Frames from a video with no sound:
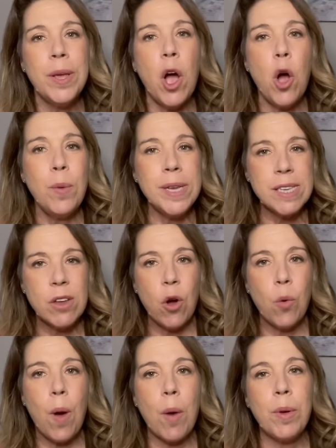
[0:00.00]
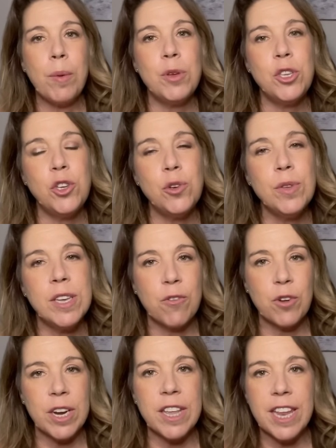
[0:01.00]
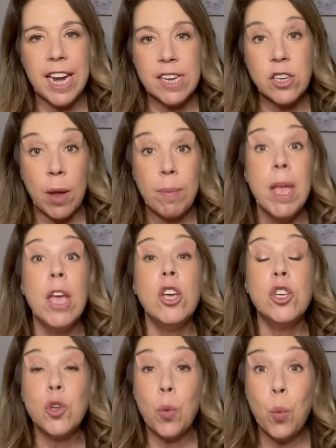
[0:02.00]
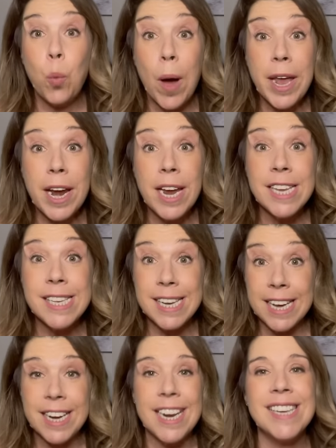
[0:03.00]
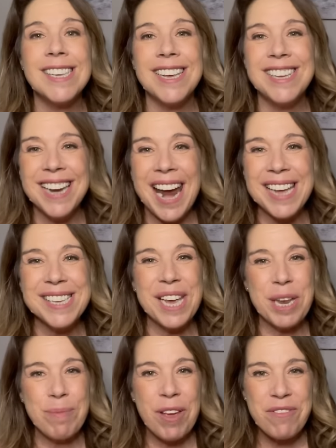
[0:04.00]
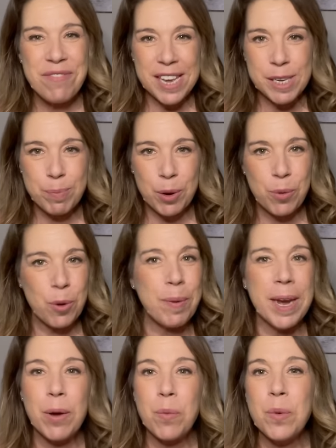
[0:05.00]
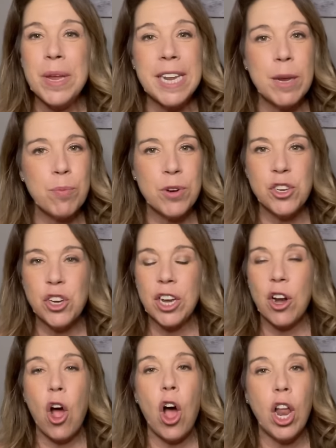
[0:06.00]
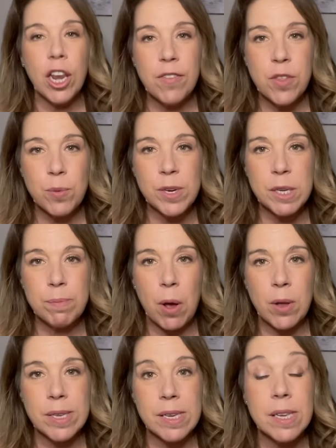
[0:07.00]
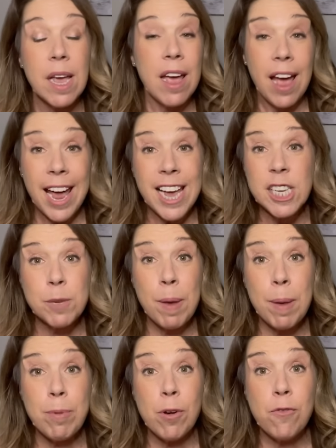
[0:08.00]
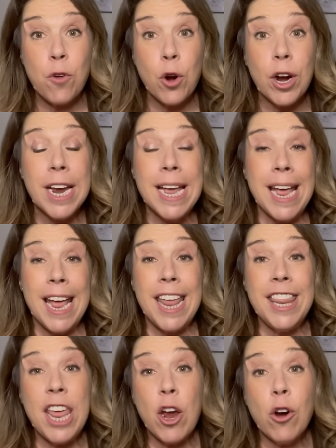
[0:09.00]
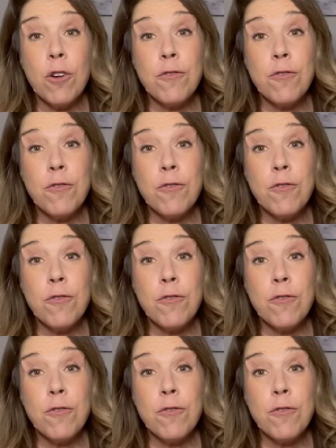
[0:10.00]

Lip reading: always know what we would do differently the next time. So what I did is I did ask in my Facebook group, and I really appreciate all of the responses. I asked people for their